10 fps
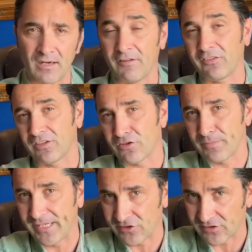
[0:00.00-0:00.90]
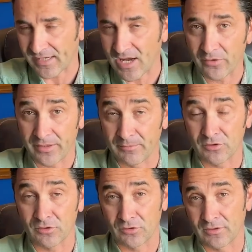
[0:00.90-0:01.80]
Obviously, the Romanians allowed him
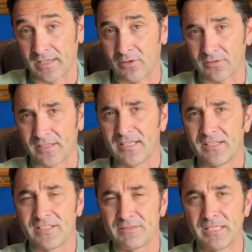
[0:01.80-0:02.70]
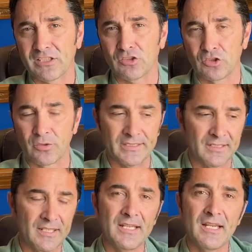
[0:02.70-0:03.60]
to allowed this MiG to do it.